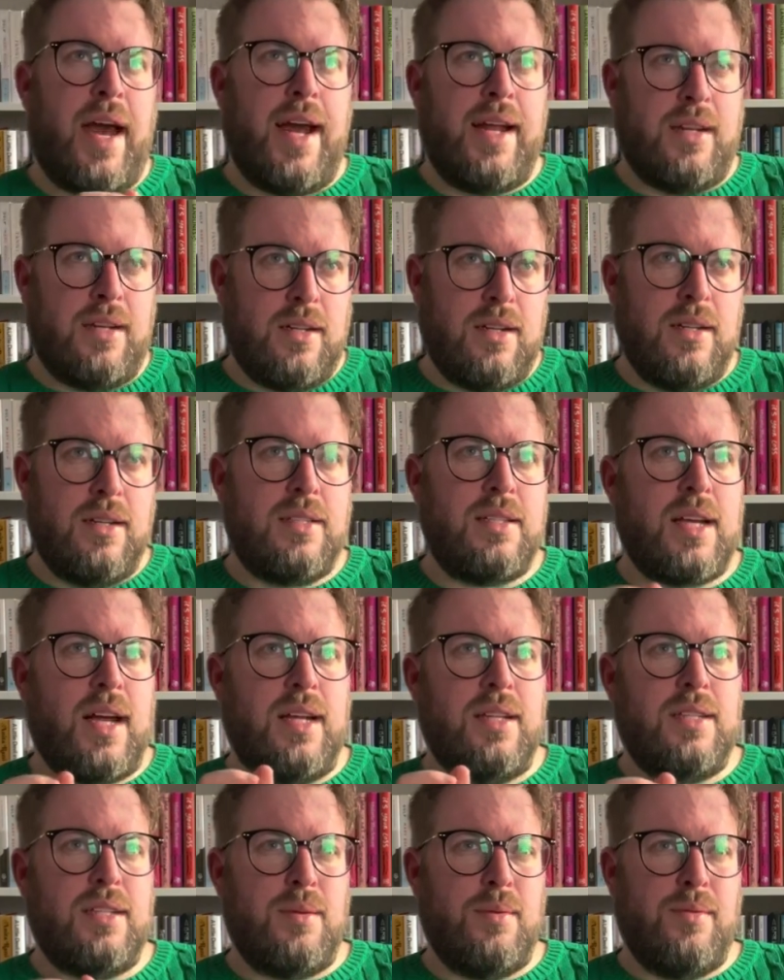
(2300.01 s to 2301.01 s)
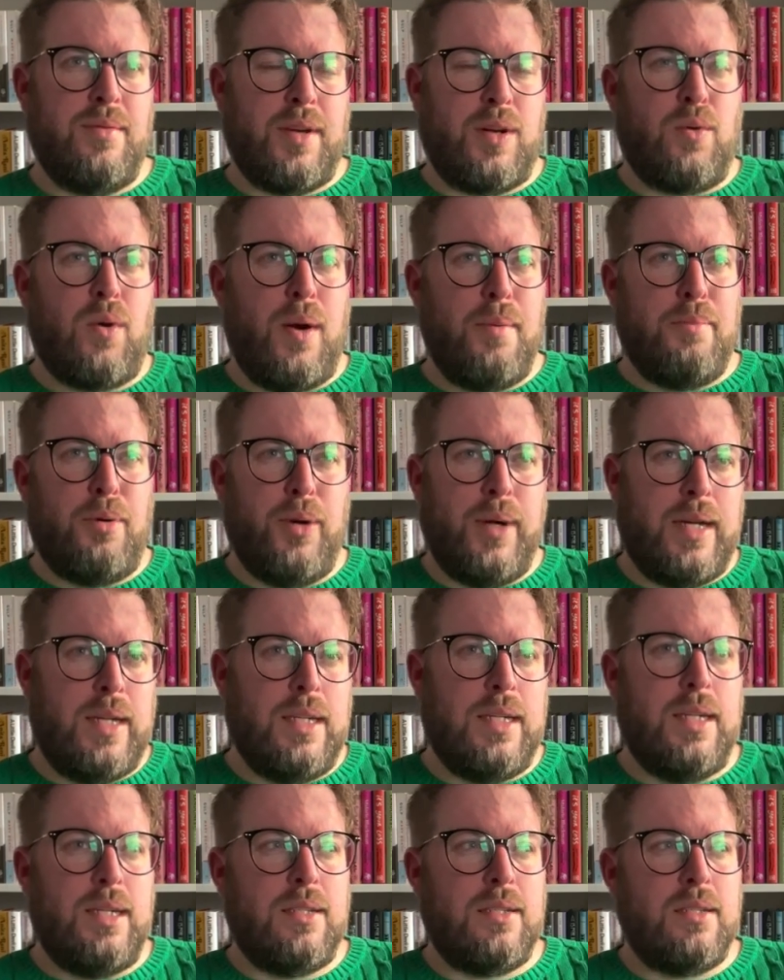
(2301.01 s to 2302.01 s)
endless and some of it quite
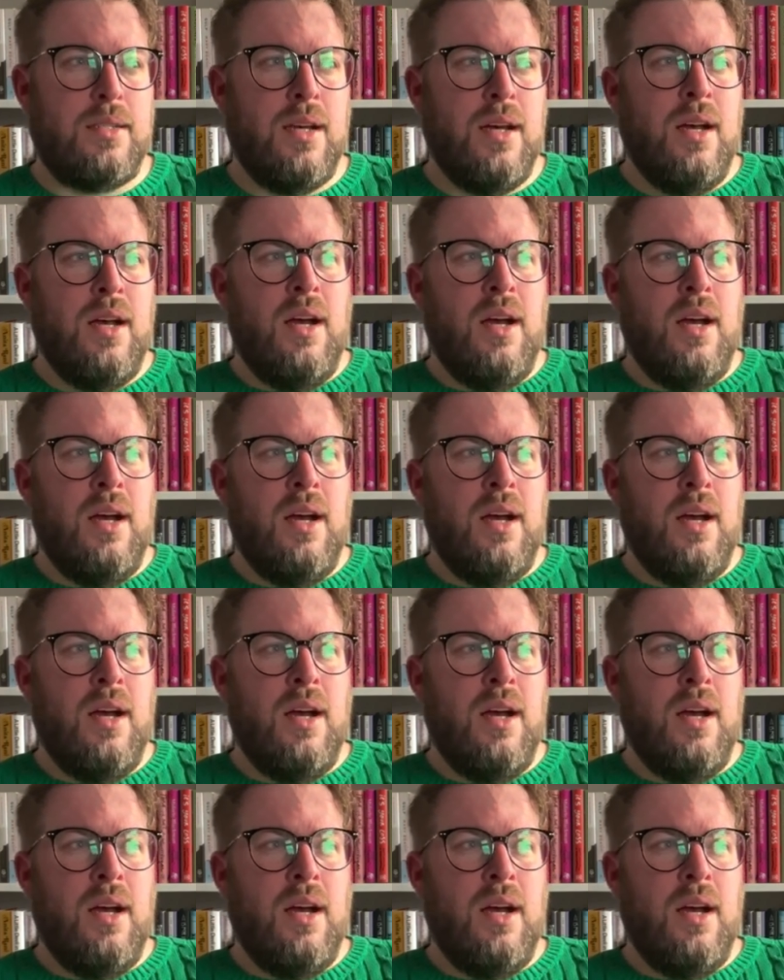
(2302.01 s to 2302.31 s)
pointless.